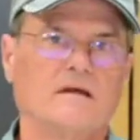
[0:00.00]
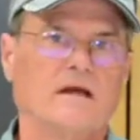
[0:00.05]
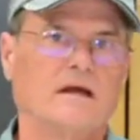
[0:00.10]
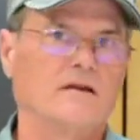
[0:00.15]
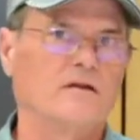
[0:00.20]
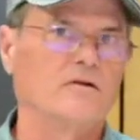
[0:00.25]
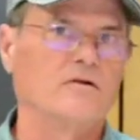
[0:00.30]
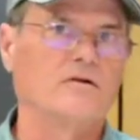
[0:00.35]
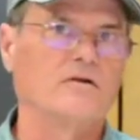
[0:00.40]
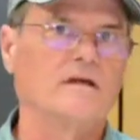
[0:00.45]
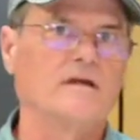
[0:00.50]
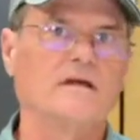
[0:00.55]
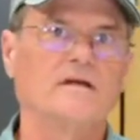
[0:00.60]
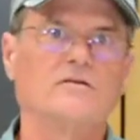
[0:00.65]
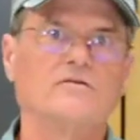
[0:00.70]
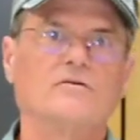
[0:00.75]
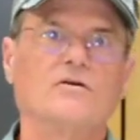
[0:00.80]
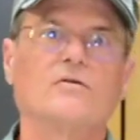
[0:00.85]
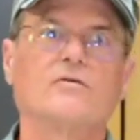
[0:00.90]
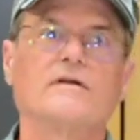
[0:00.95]
And here
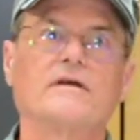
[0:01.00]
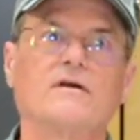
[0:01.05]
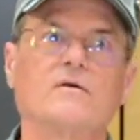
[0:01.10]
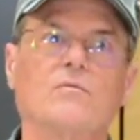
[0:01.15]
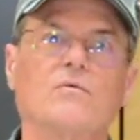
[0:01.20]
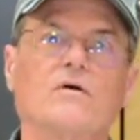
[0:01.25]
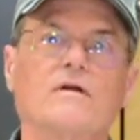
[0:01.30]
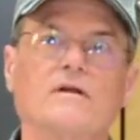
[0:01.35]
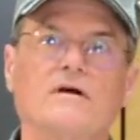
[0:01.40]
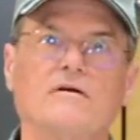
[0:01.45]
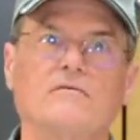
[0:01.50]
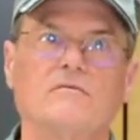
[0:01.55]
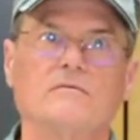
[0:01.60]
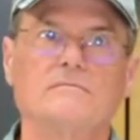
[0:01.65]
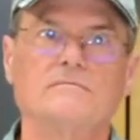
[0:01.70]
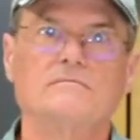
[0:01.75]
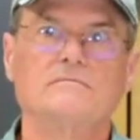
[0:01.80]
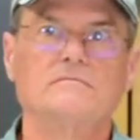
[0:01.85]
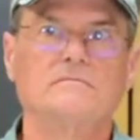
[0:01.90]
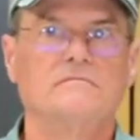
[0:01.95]
again, you only get one of them.
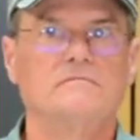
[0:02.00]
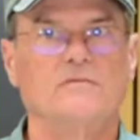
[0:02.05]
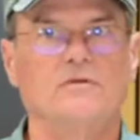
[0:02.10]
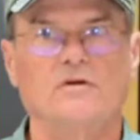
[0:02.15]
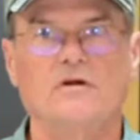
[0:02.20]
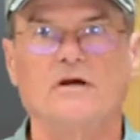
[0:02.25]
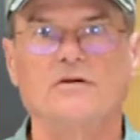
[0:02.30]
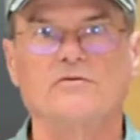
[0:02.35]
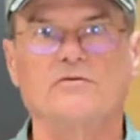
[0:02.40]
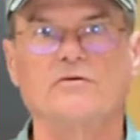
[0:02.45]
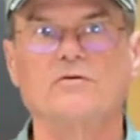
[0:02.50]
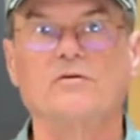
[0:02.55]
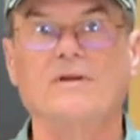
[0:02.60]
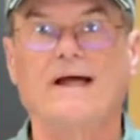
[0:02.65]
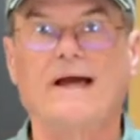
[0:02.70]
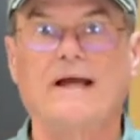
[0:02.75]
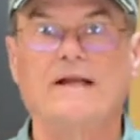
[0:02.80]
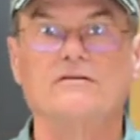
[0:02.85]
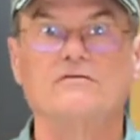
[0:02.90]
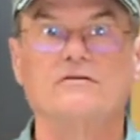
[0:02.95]
You got two
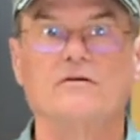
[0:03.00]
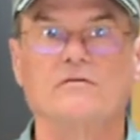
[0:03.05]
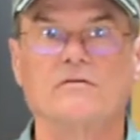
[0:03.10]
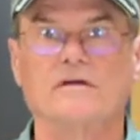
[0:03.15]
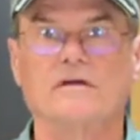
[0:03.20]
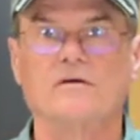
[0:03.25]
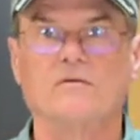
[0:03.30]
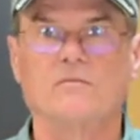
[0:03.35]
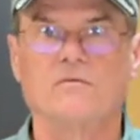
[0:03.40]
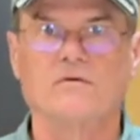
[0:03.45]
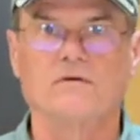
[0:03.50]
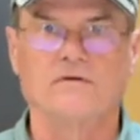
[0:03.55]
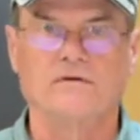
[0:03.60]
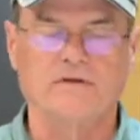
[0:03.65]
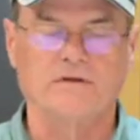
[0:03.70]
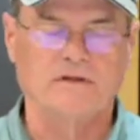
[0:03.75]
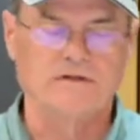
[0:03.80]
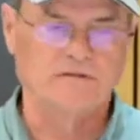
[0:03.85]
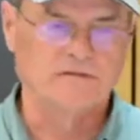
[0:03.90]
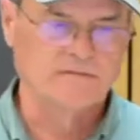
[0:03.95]
lights, you only get one of
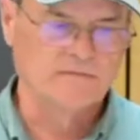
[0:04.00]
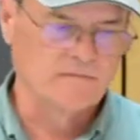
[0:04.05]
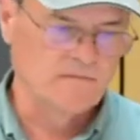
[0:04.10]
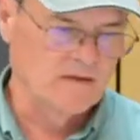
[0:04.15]
these.